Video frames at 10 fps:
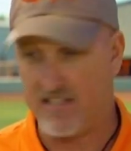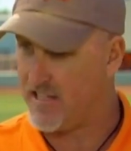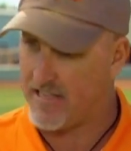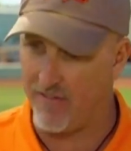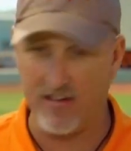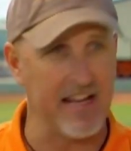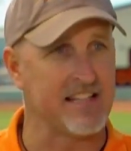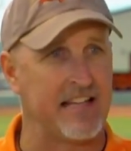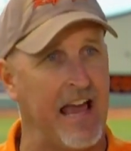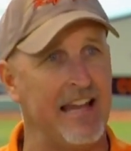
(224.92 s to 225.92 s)
Is it 70?
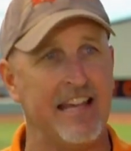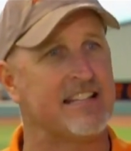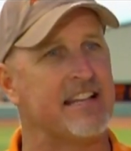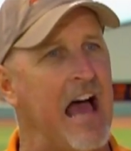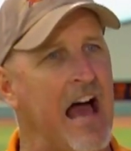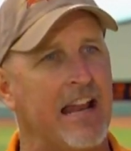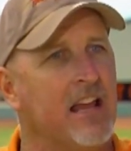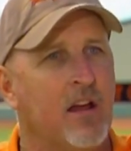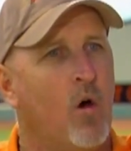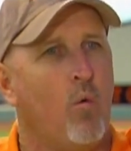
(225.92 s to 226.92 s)
Is it 80? Is it
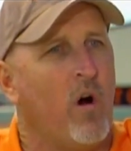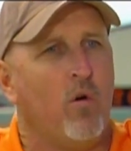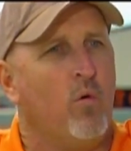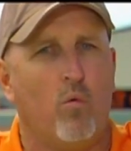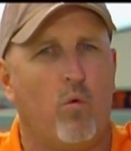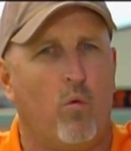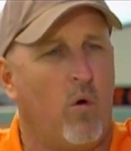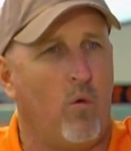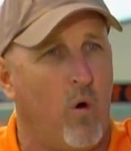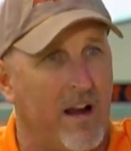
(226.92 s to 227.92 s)
90? where,
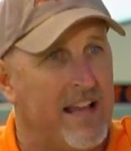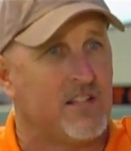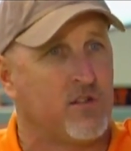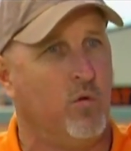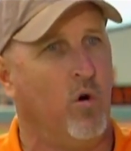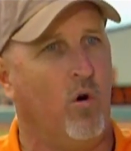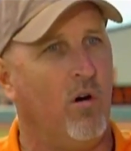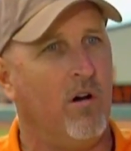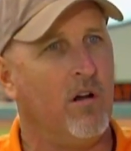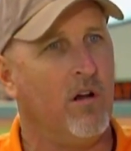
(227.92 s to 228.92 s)
what is the rule?